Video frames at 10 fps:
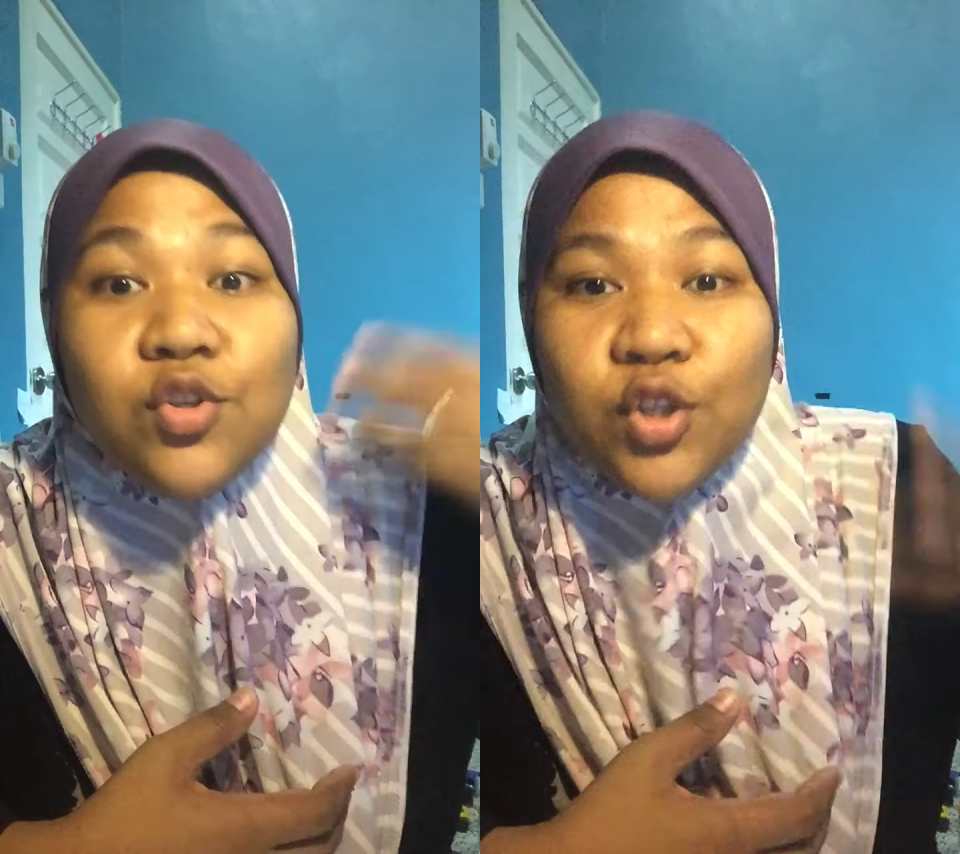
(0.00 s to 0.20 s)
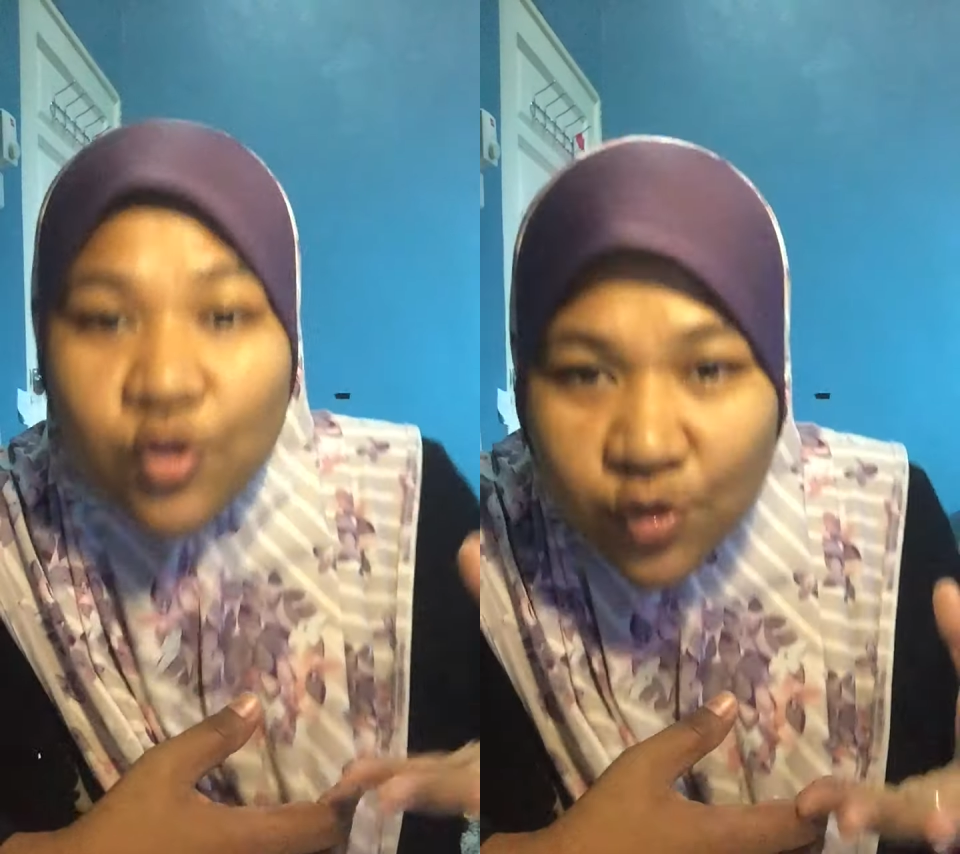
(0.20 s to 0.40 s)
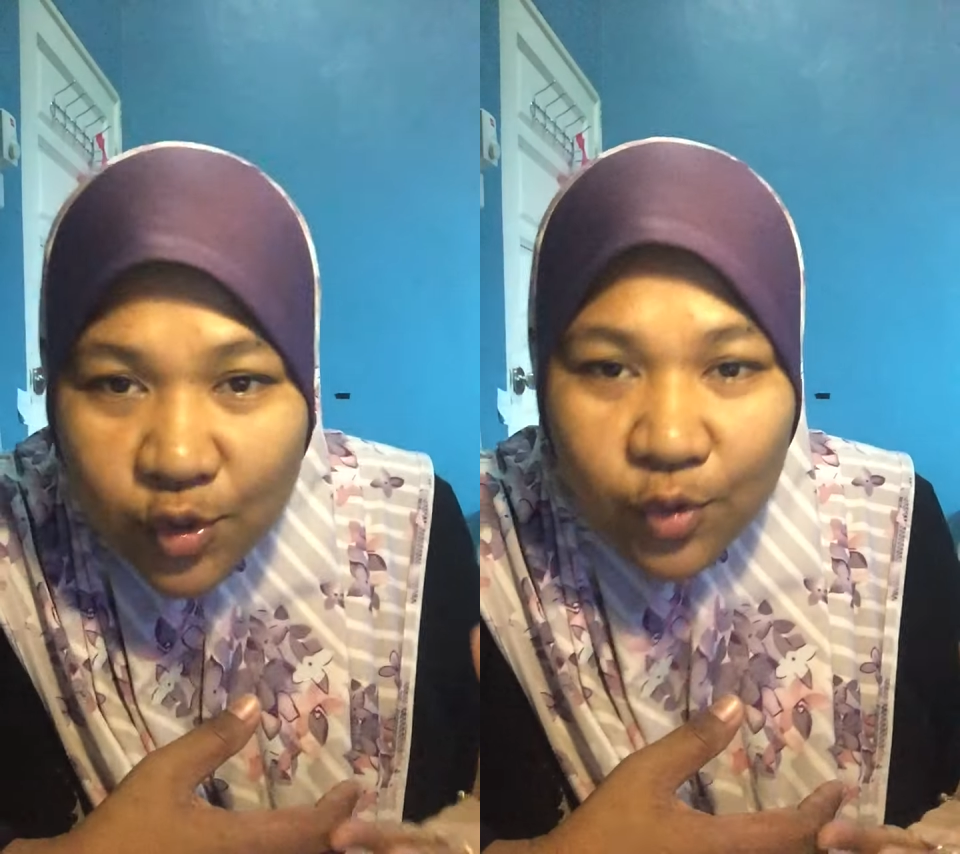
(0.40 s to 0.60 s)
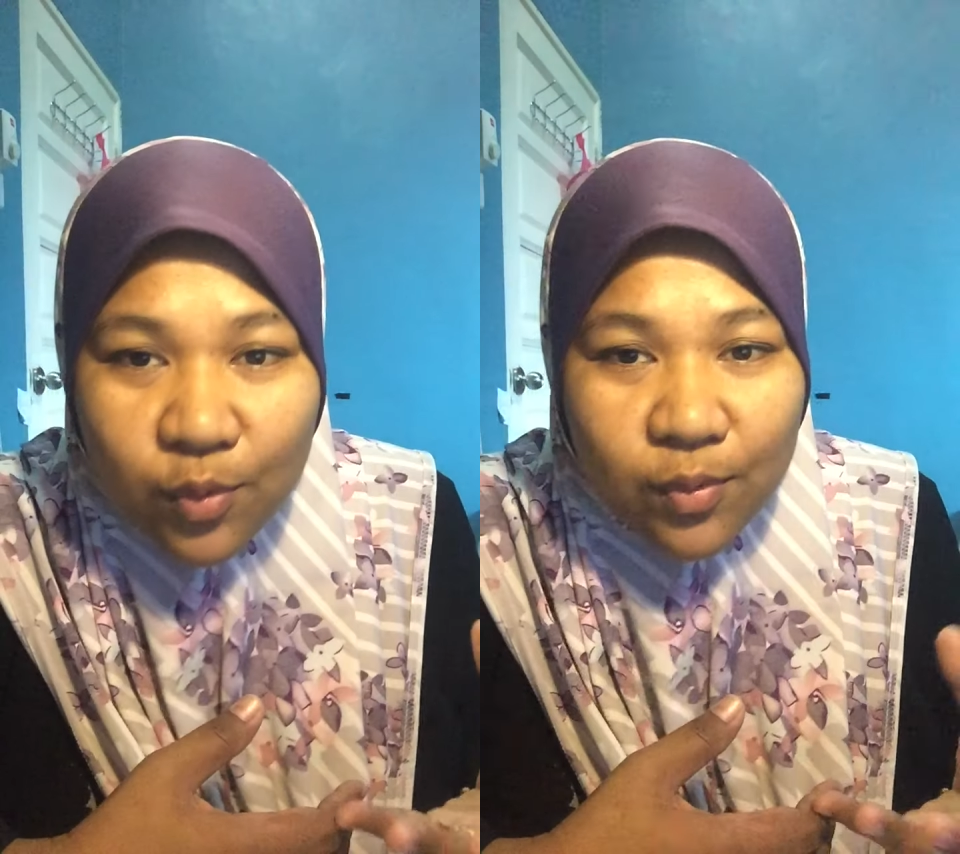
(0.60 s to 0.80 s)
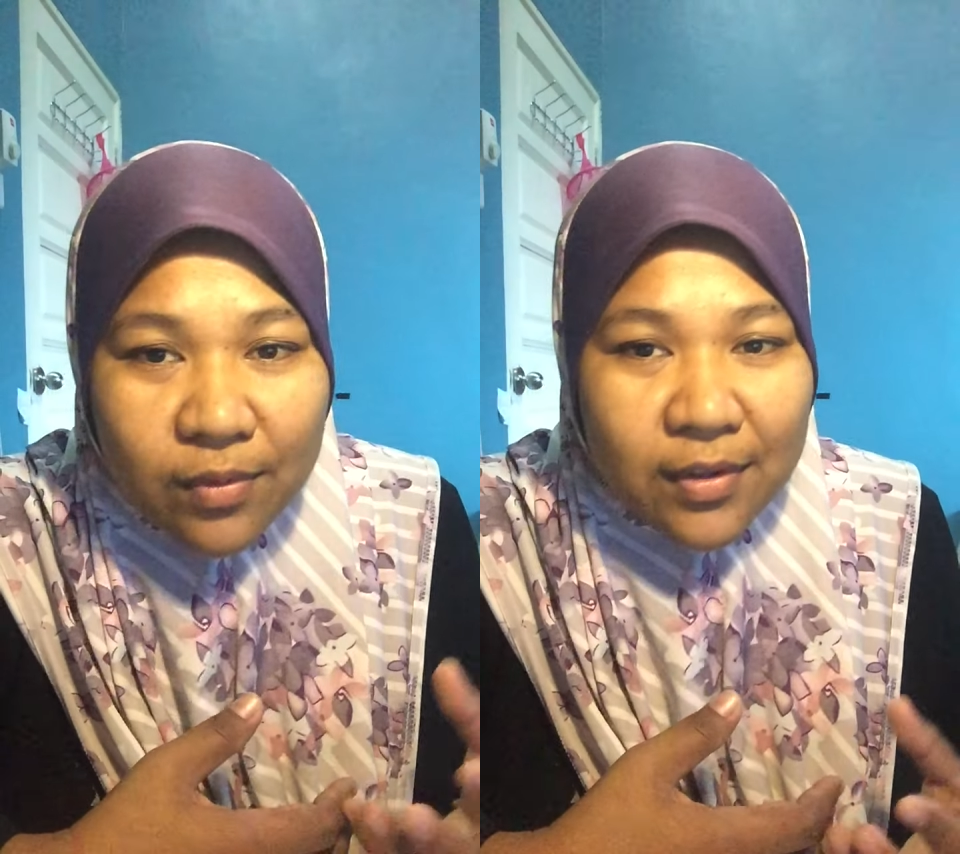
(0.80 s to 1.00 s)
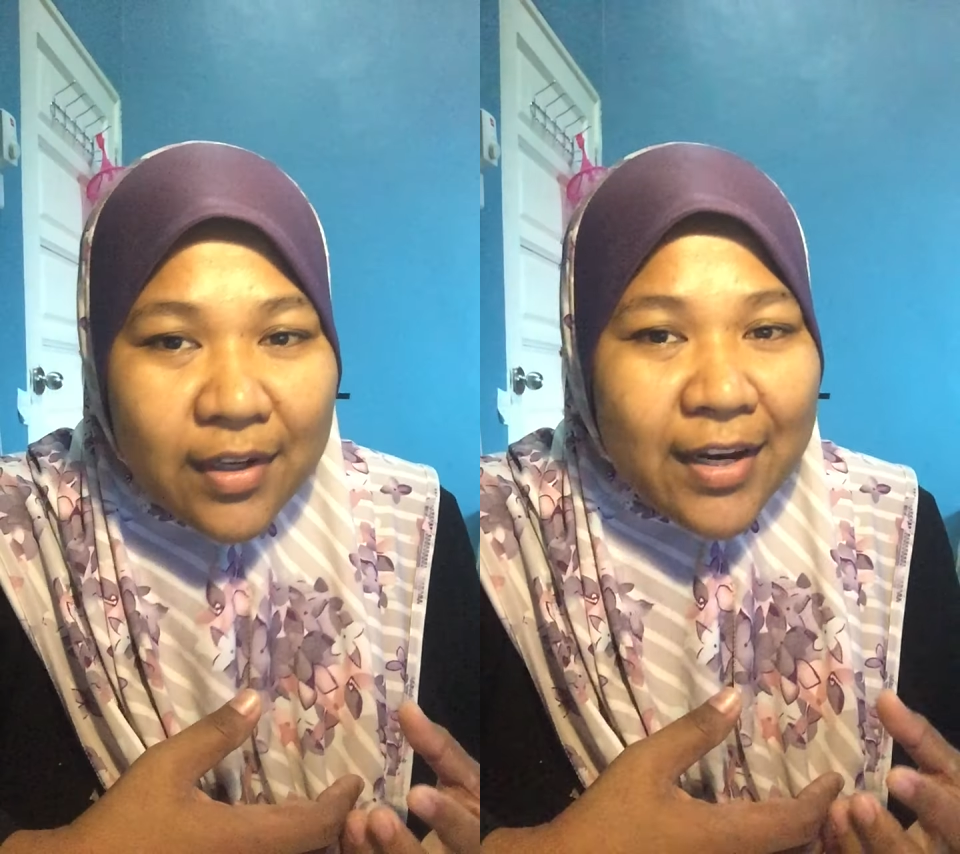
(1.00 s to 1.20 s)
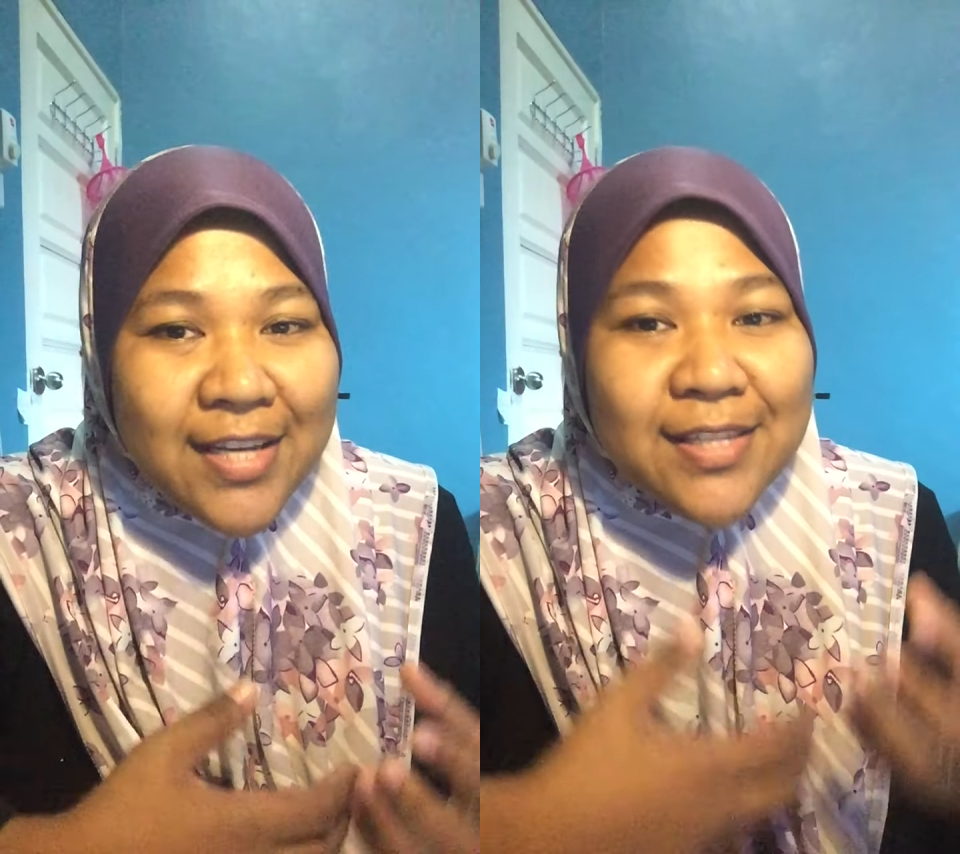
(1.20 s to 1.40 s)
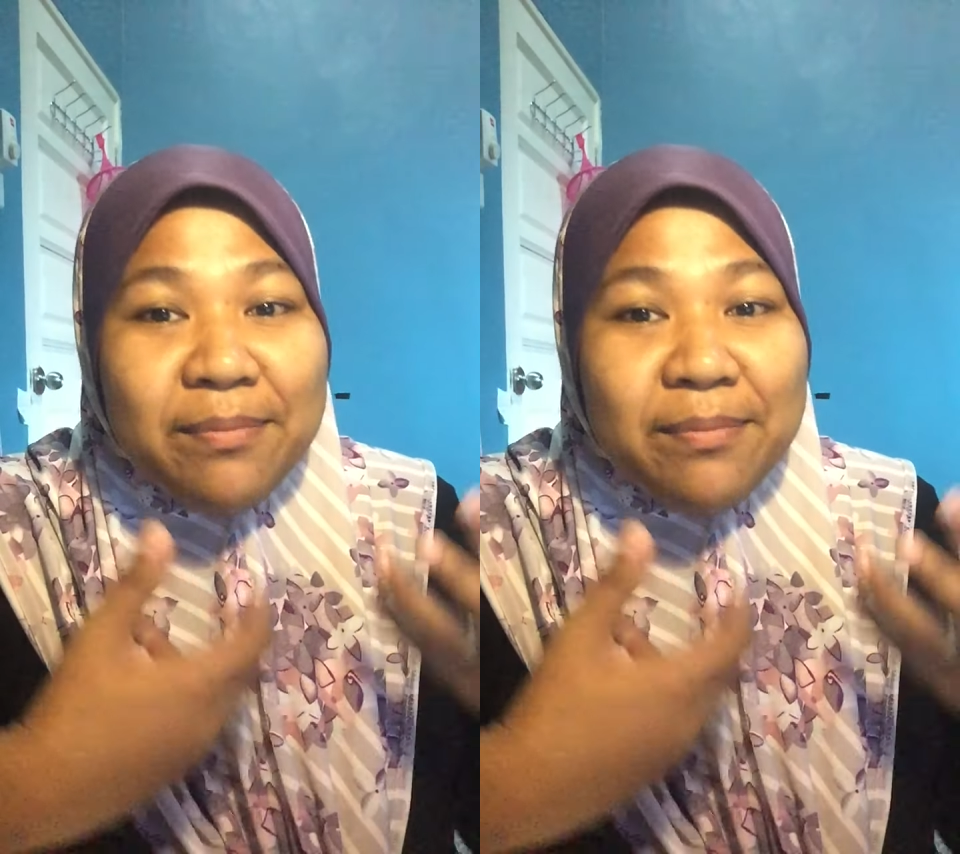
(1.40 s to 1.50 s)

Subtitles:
choose you as